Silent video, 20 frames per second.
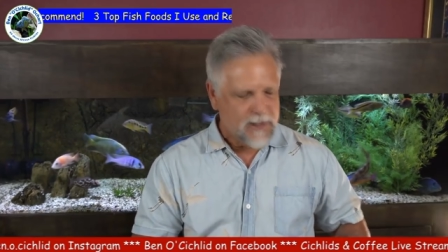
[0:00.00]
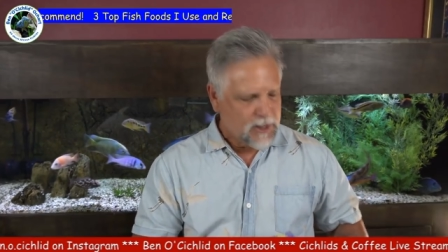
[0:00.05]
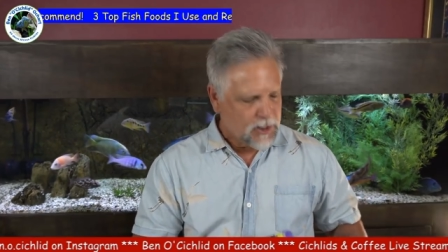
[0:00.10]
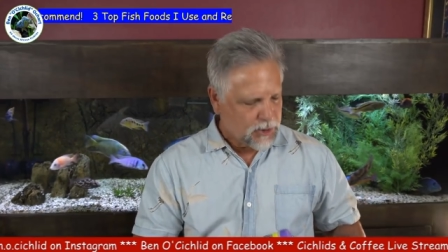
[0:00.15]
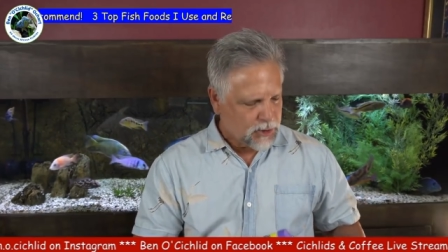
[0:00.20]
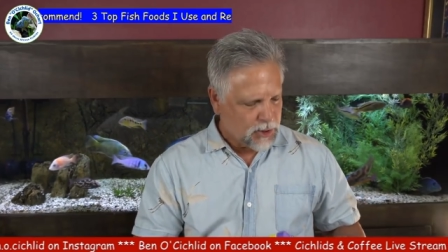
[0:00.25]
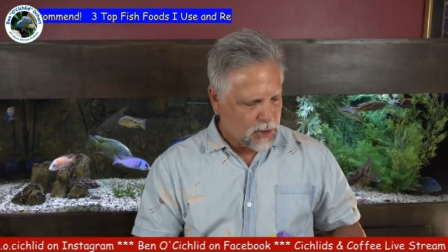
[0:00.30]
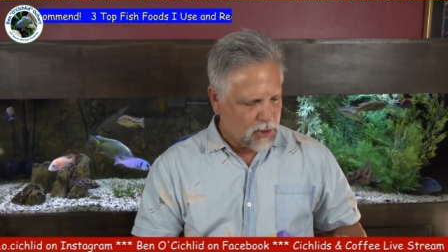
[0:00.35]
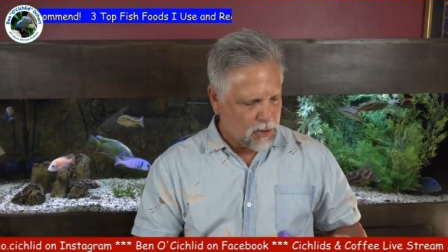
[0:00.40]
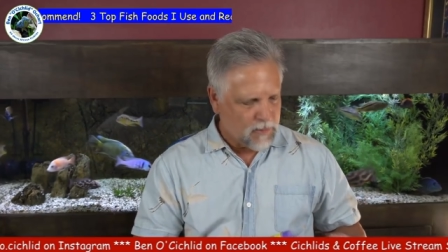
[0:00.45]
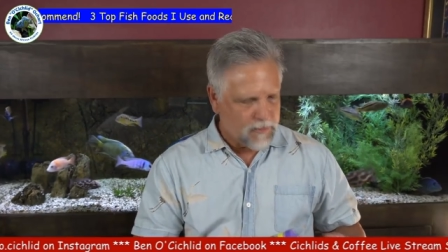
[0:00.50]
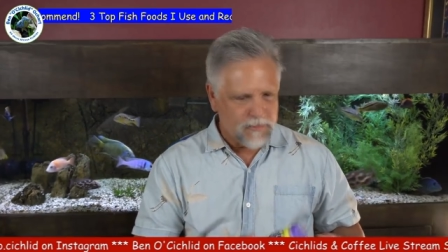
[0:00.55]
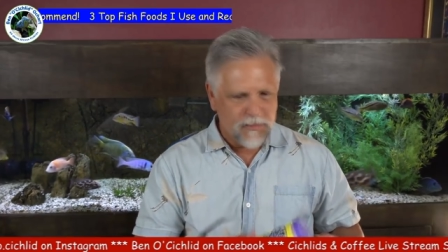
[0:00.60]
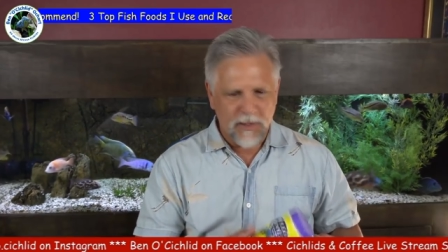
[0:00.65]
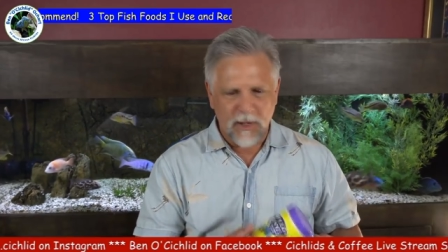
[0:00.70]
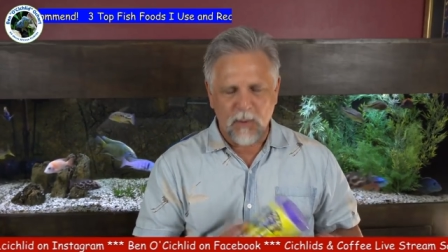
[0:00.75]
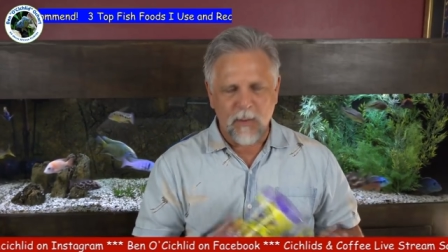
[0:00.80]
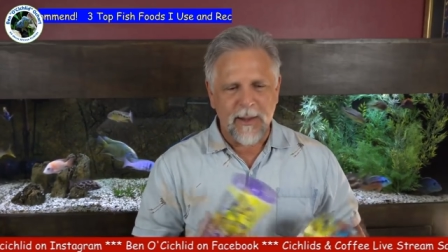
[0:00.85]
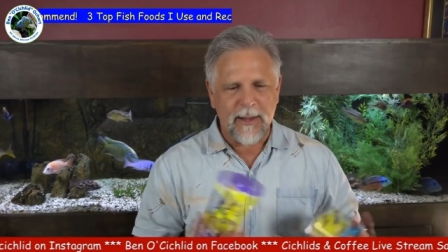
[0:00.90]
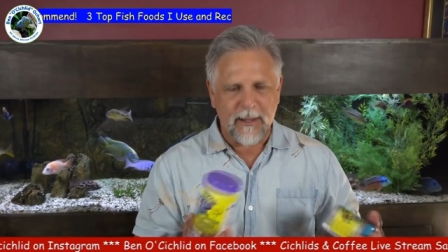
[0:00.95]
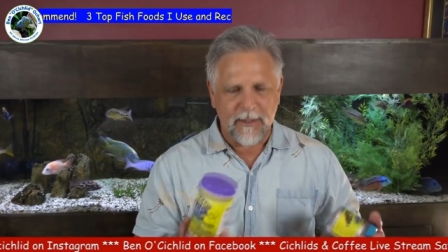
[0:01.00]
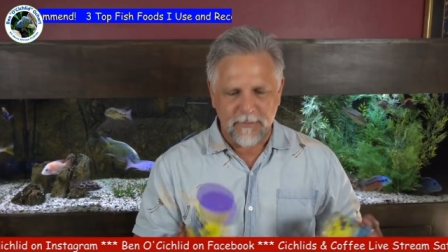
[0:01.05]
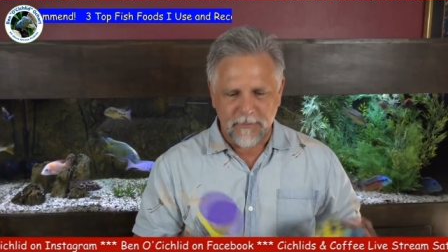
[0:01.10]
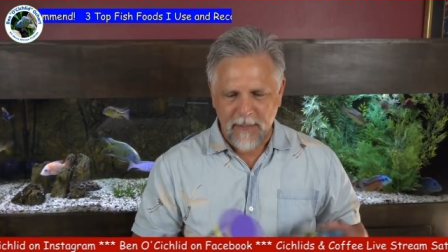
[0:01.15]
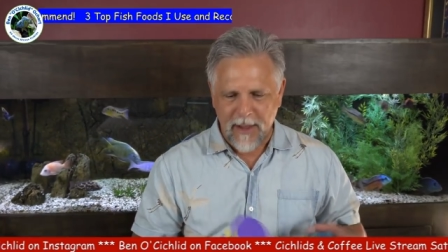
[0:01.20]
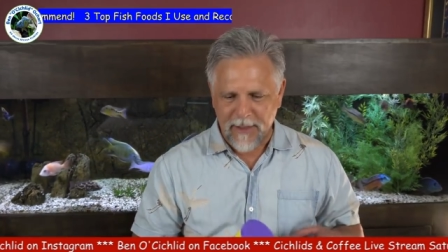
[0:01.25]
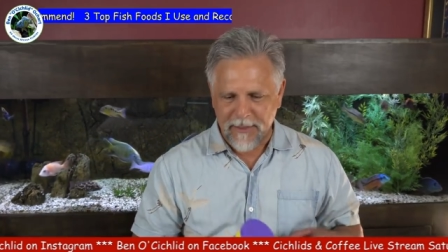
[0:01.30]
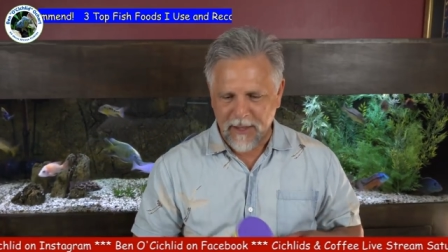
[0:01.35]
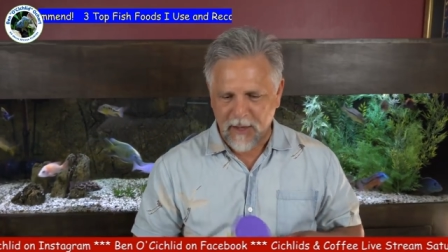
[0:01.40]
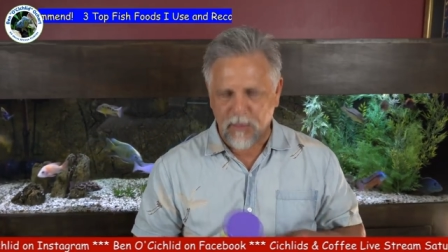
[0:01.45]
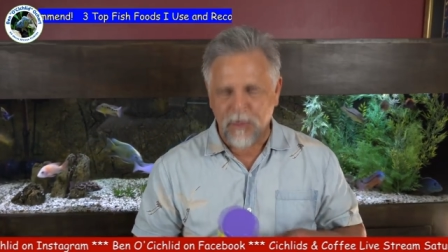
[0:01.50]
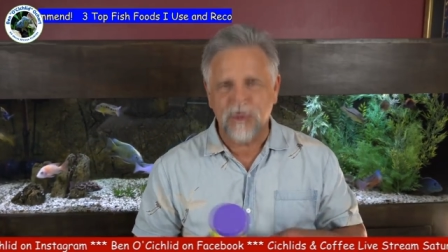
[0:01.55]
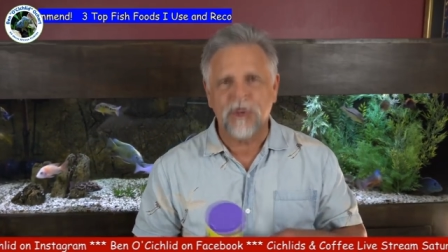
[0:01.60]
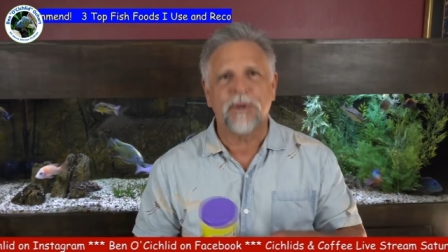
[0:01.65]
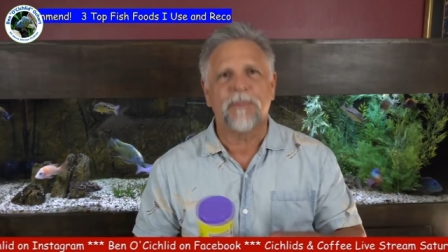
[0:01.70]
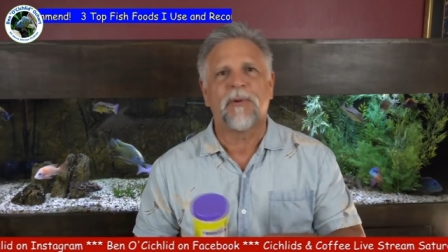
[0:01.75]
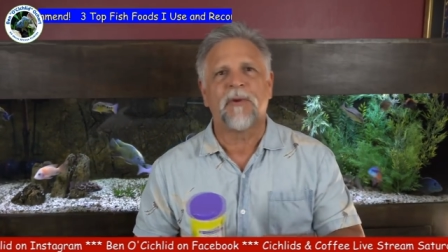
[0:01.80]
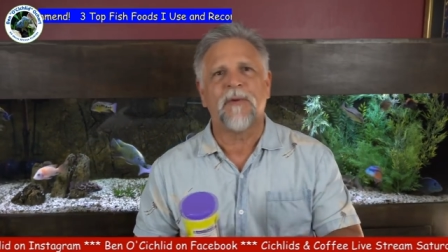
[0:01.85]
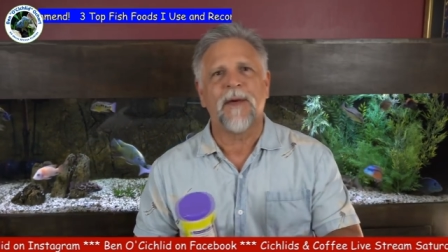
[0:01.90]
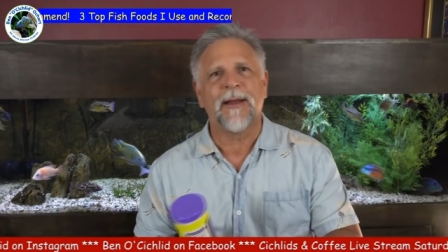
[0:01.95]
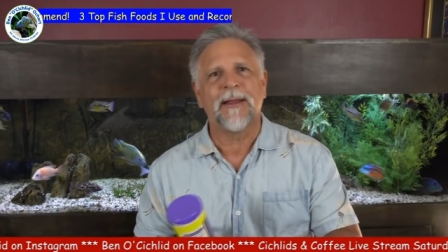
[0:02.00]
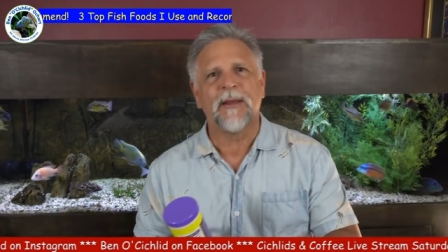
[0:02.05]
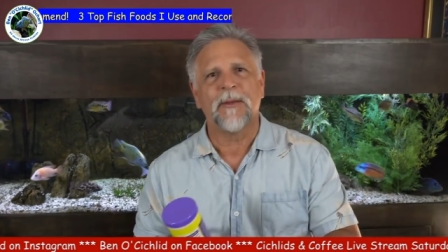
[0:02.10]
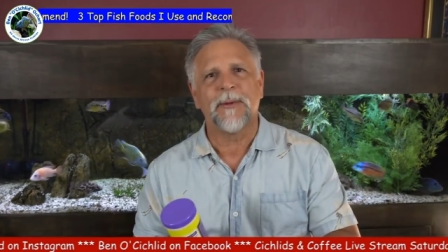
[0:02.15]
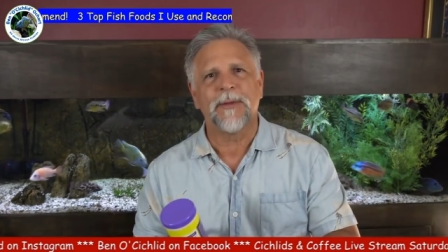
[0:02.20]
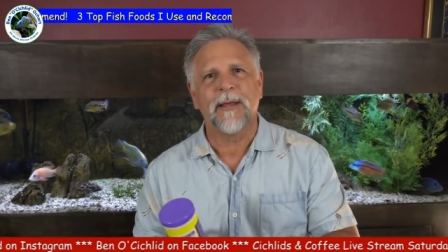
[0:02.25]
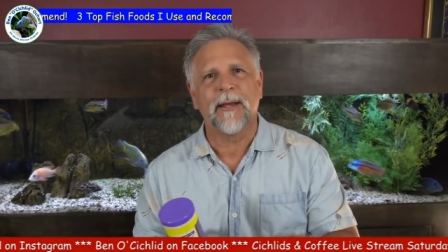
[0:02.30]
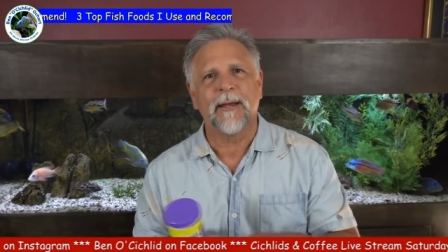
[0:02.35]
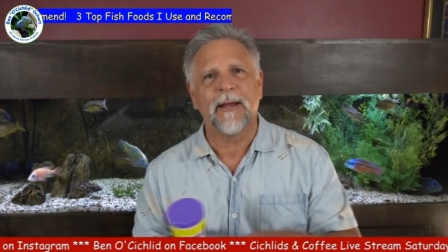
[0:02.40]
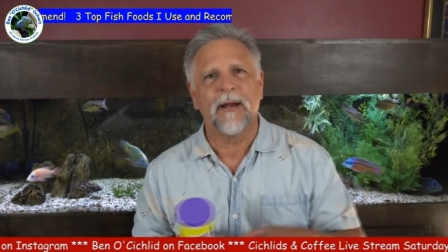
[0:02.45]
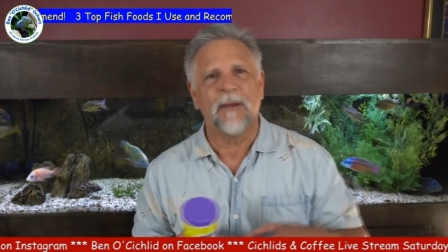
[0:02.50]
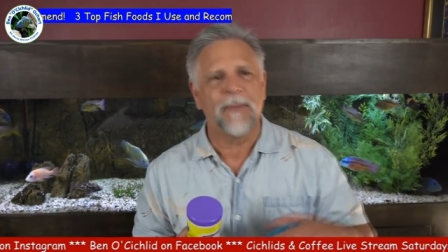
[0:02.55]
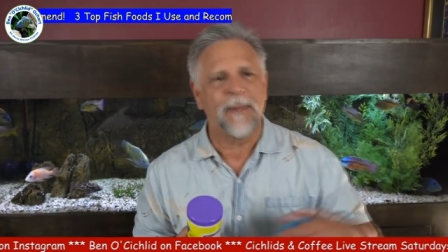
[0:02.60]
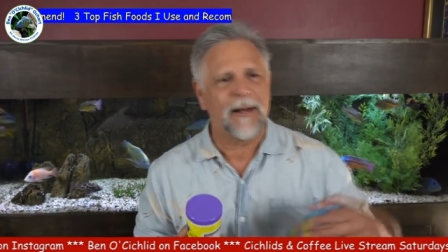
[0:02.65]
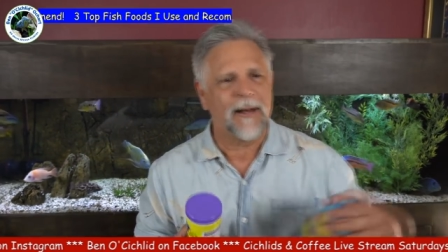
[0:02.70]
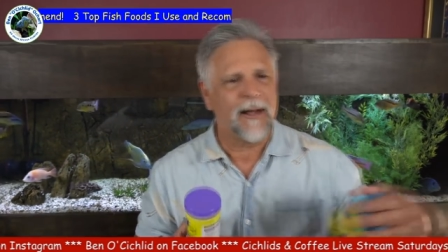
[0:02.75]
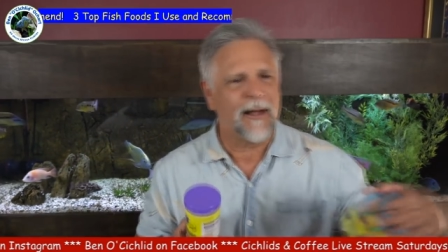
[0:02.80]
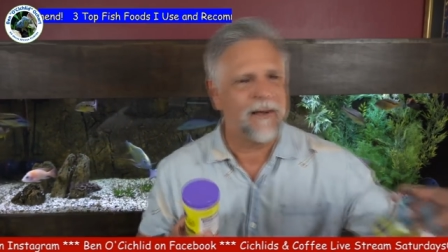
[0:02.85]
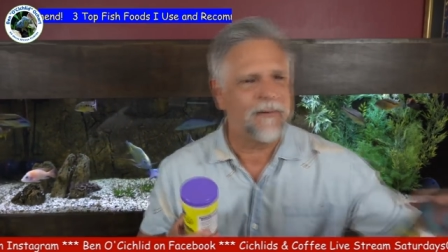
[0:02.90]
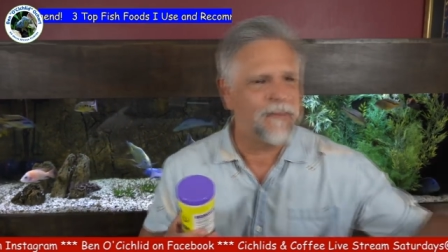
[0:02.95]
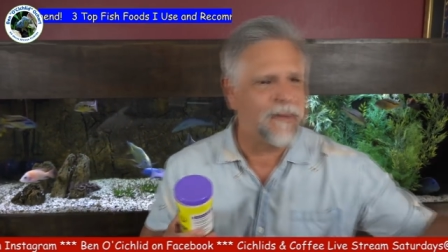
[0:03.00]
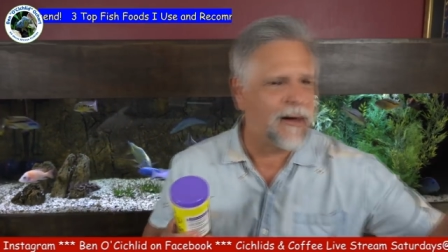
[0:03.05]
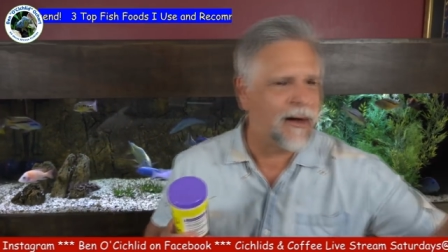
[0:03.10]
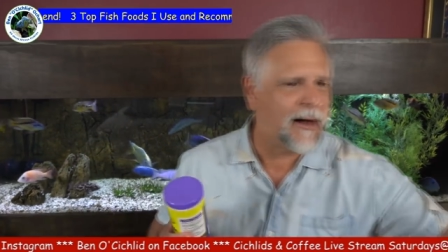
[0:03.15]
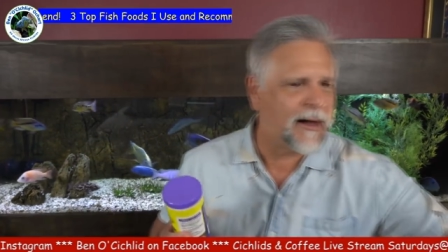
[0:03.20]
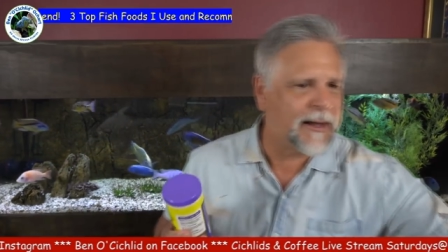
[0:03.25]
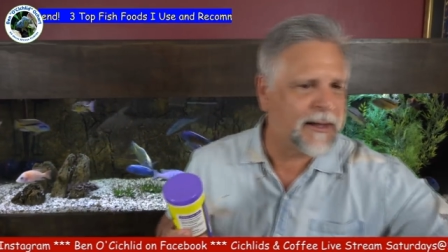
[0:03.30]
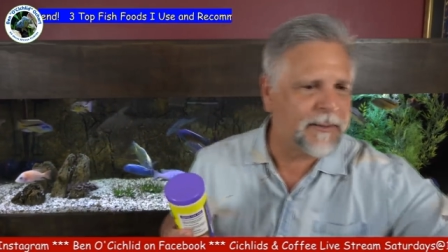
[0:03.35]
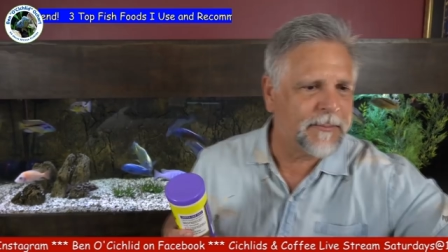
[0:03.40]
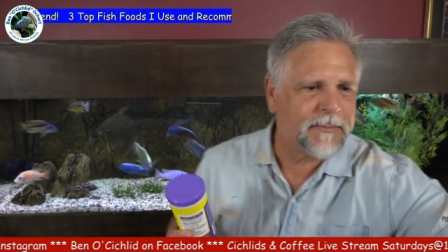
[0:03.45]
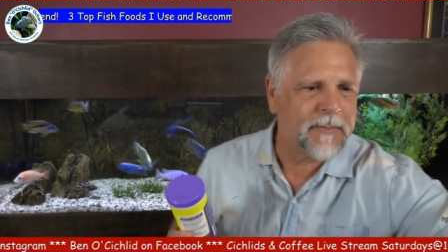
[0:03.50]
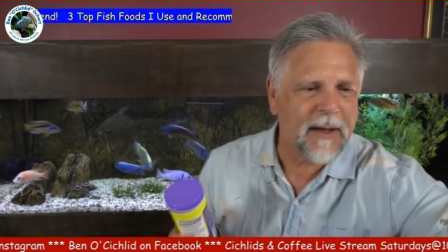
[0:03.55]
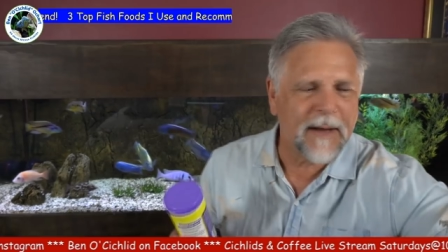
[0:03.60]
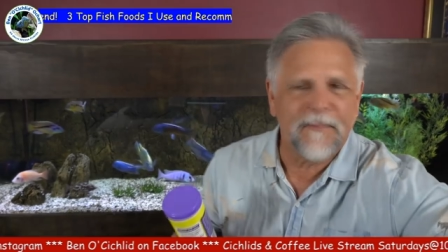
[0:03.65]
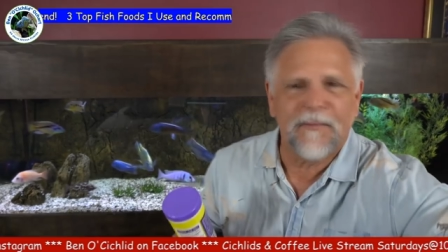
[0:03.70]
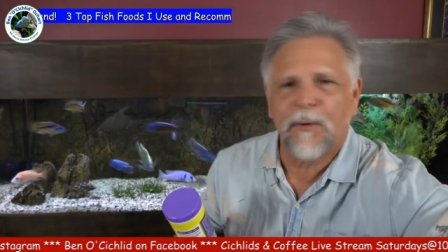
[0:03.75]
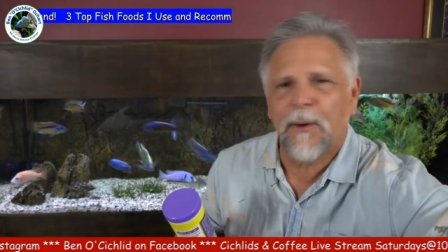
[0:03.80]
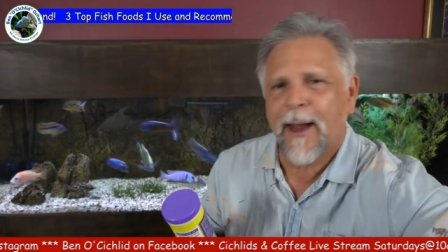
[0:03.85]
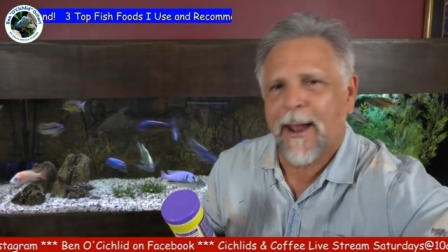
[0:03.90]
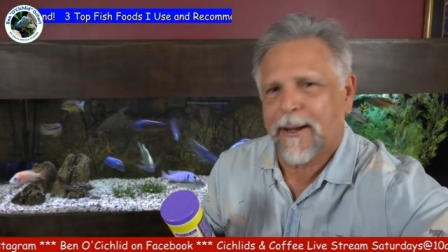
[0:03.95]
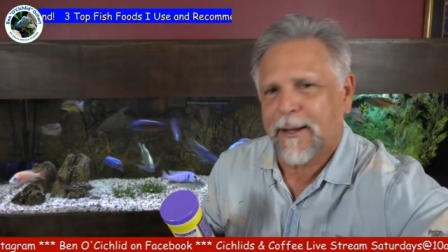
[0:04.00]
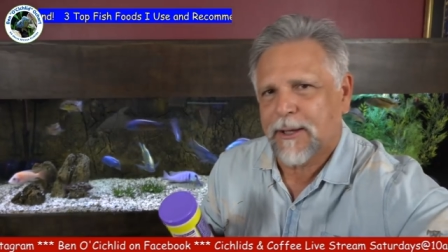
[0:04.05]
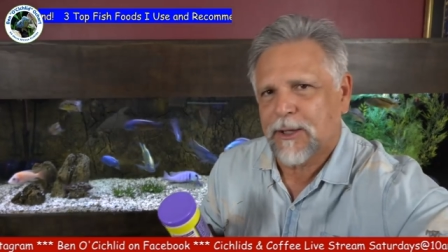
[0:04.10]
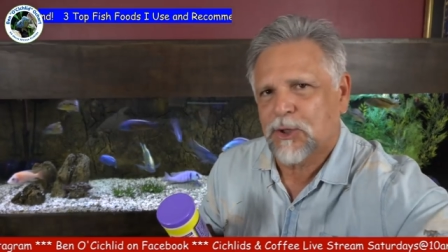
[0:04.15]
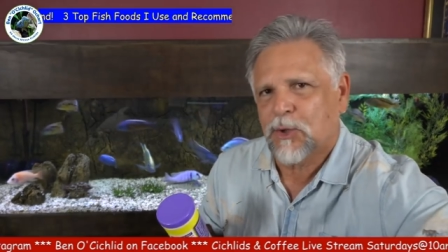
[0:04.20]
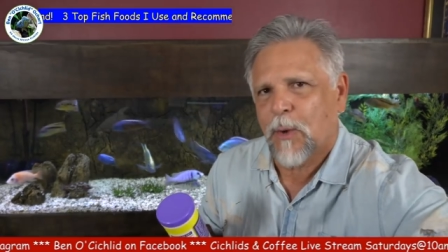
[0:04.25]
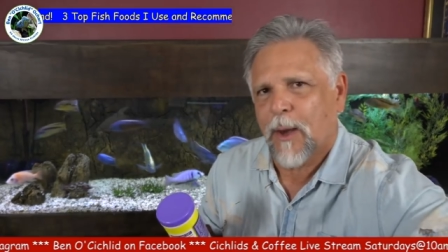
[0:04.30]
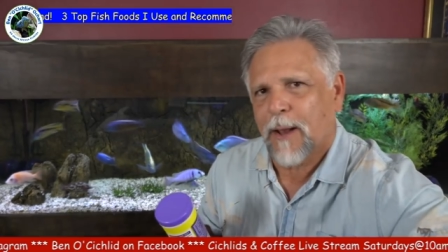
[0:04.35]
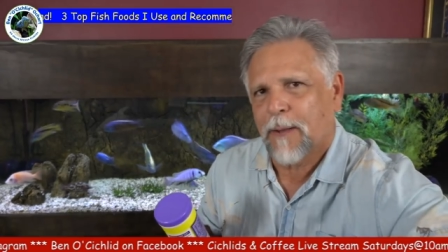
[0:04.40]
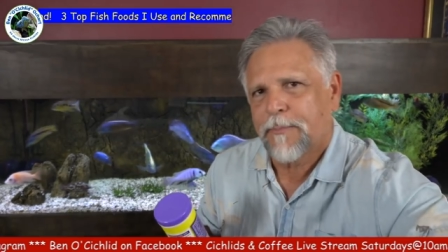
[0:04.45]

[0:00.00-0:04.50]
So you know we can, I think we should provide them with a little bit of uh, a variety as well.